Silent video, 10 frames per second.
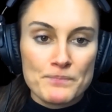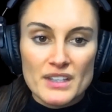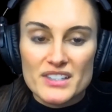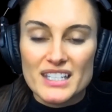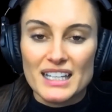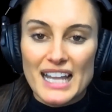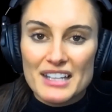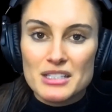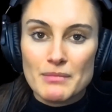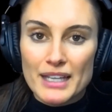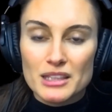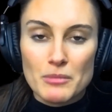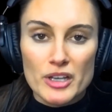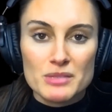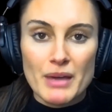sell out to make the
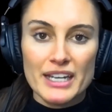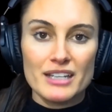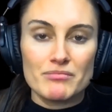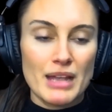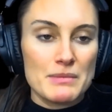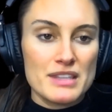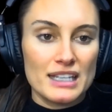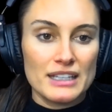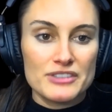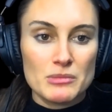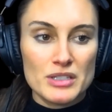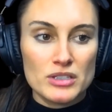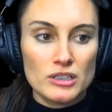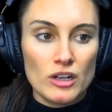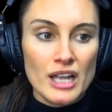most money, and maybe they left it a bit
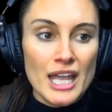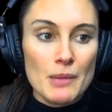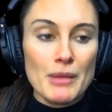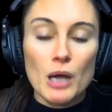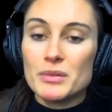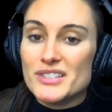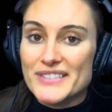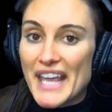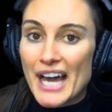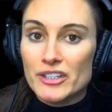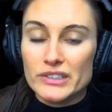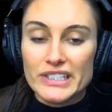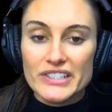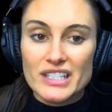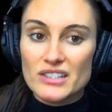too long. Melbourne's down on
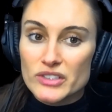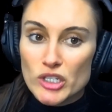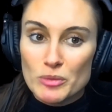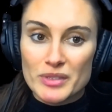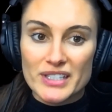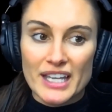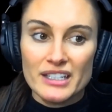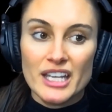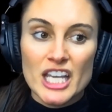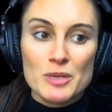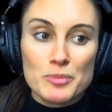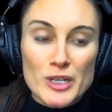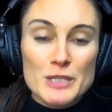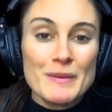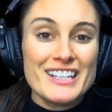listings 2%.
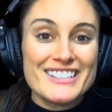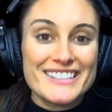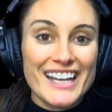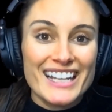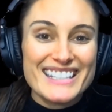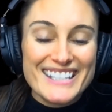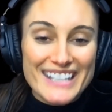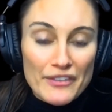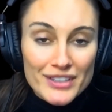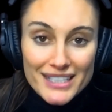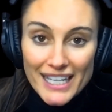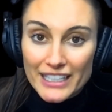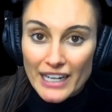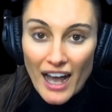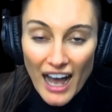Brisbane is down
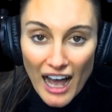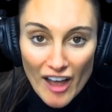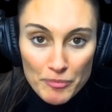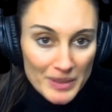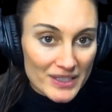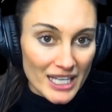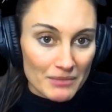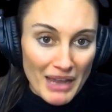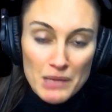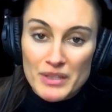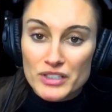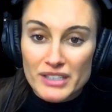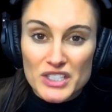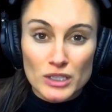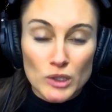17.5%. Maybe,
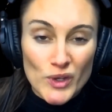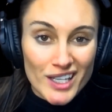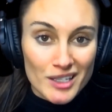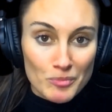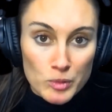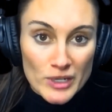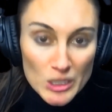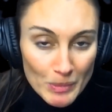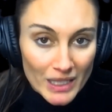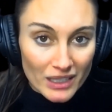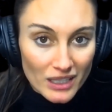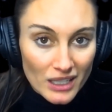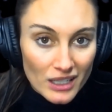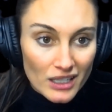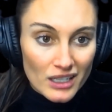Teresa, you're looking in Brisbane,
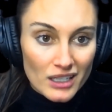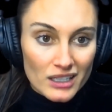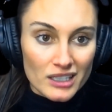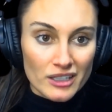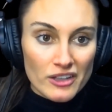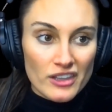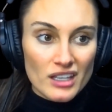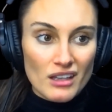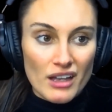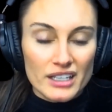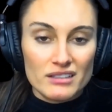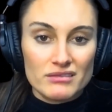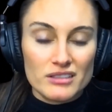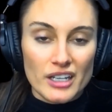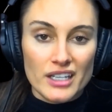and thinking I
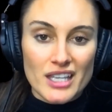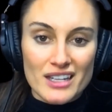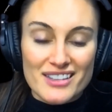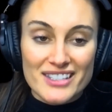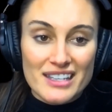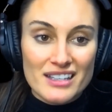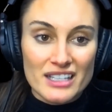can get a steal